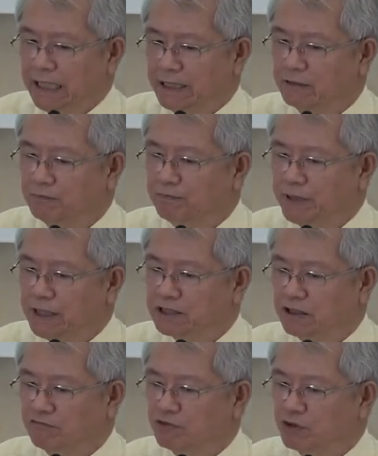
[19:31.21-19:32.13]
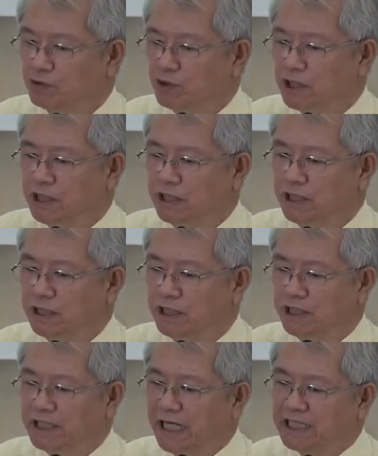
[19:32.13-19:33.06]
the peace of the world
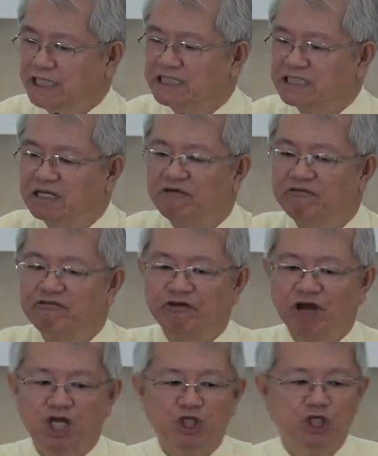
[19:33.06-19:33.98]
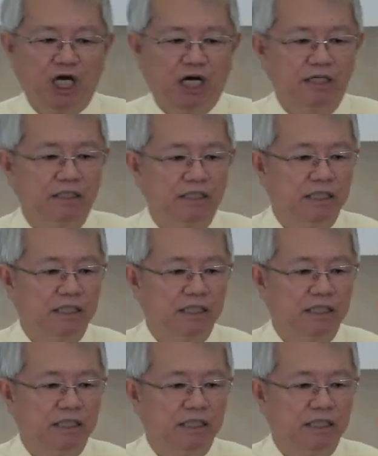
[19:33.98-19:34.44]
that is fragile.